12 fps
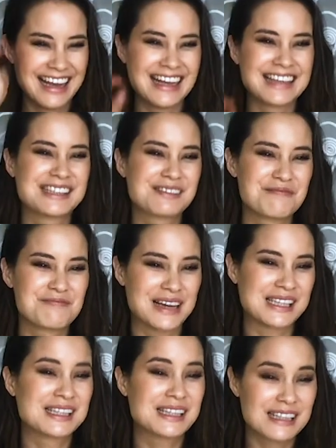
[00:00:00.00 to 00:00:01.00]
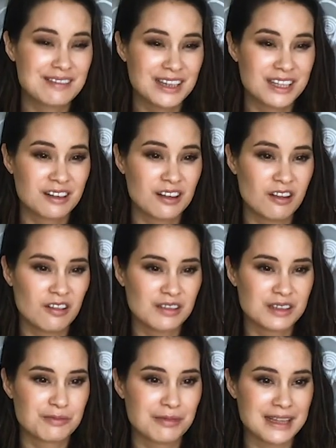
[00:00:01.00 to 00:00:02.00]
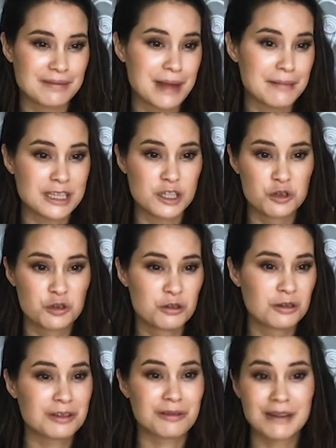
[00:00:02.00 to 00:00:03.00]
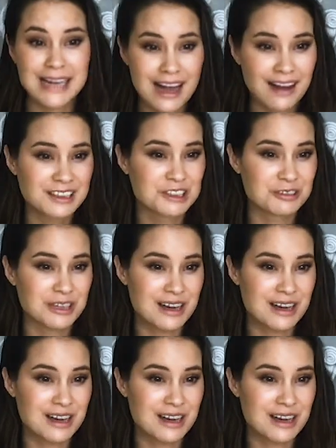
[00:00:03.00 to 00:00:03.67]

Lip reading: It's basically when you're called with maybe 200-300